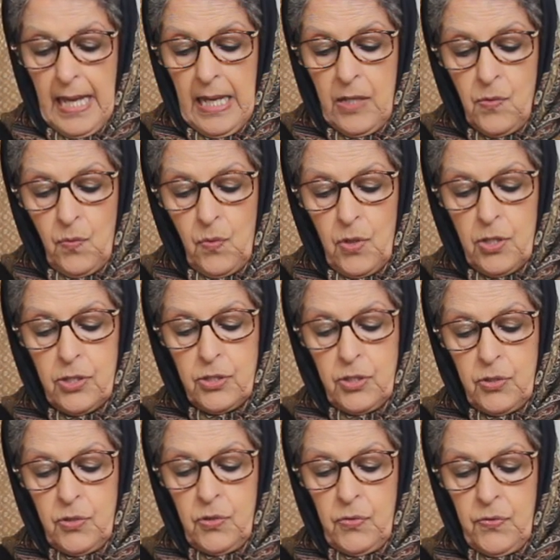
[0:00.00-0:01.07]
In order
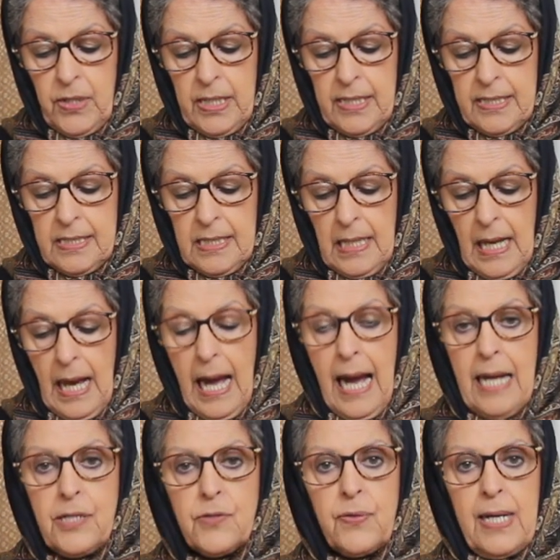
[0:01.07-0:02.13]
to do this,
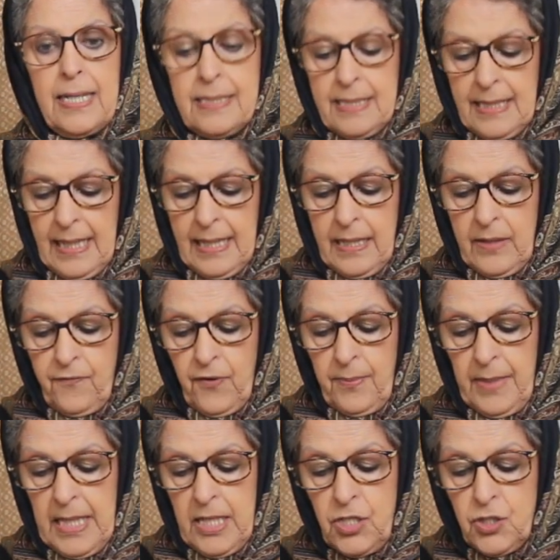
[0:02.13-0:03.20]
I translated
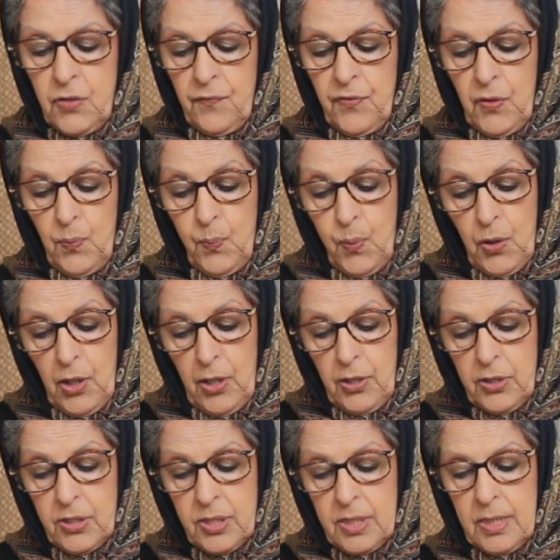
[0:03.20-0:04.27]
from each of the
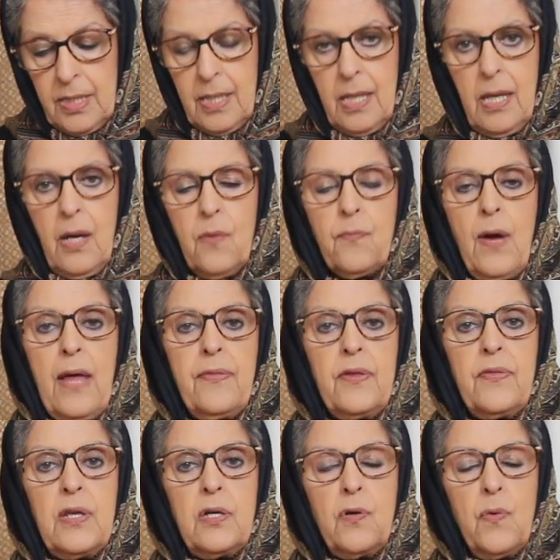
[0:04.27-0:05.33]
words,
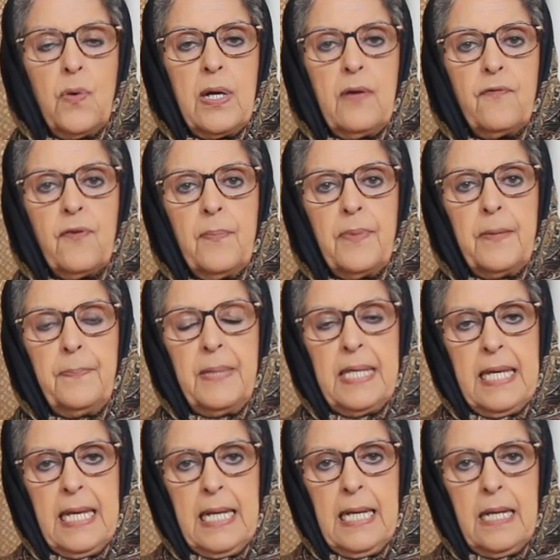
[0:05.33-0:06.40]
rather than going from the
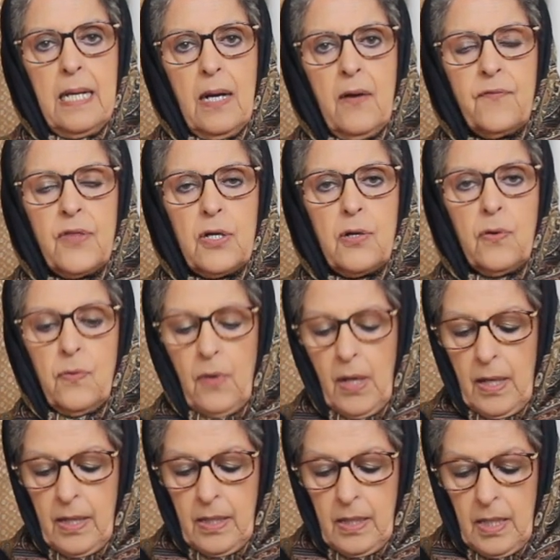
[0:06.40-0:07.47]
beginning of the
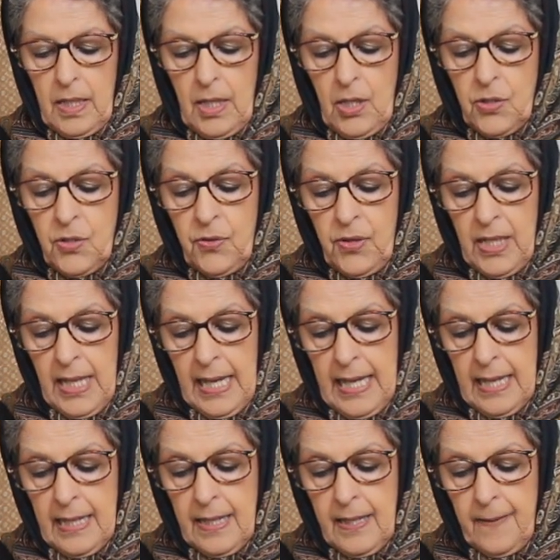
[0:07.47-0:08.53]
Quran to the
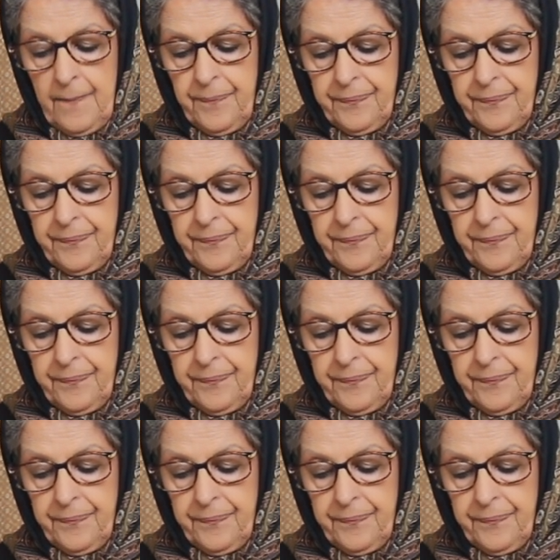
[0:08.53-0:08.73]
end.